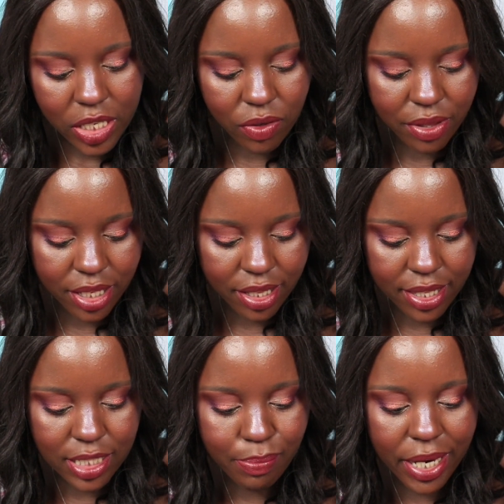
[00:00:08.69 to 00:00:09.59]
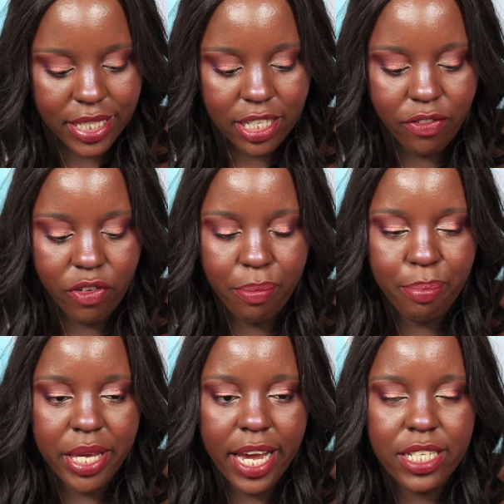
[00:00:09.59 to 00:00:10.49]
using this palette here
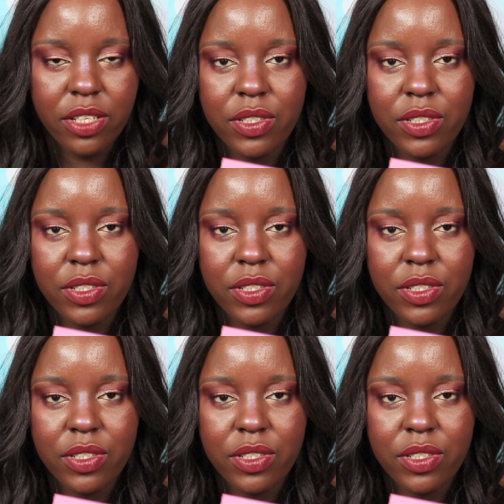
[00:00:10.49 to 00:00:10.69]
from BH